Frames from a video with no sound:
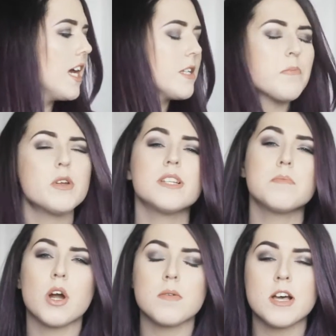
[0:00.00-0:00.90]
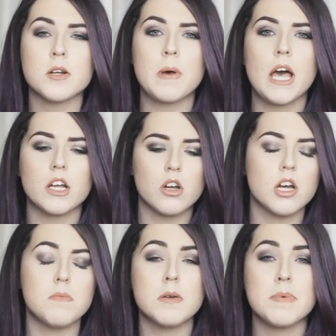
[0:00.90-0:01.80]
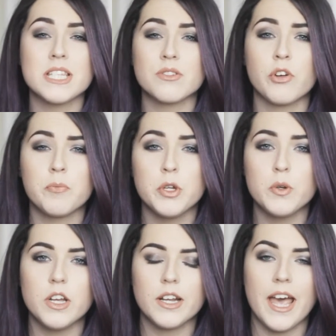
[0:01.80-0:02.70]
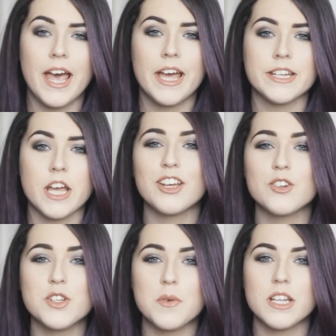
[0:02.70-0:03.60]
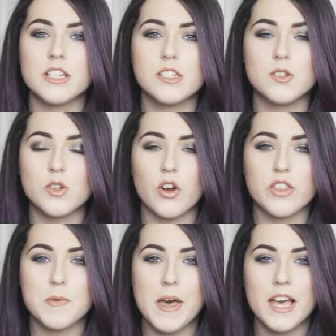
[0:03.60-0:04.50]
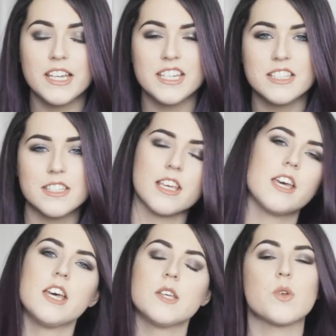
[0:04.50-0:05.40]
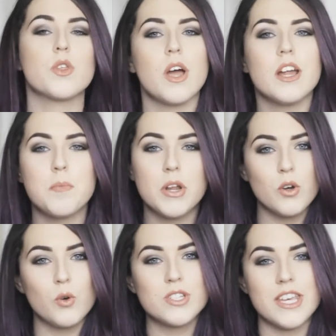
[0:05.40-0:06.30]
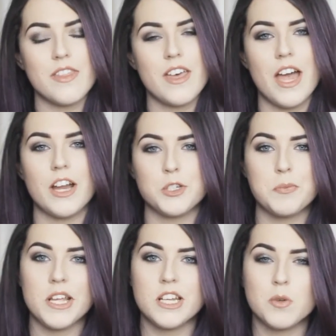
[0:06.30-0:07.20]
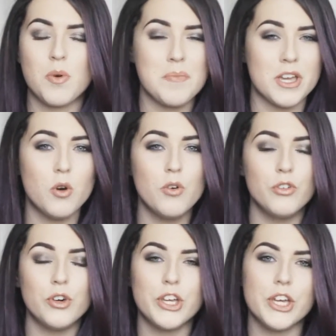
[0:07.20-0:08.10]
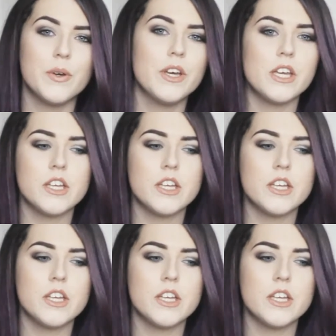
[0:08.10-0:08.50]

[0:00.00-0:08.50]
It's mostly Primark but I got a couple of bits from New Look and I also went into Dorothy Perkins so I thought I'd put it all together and just put it into one big haul for you.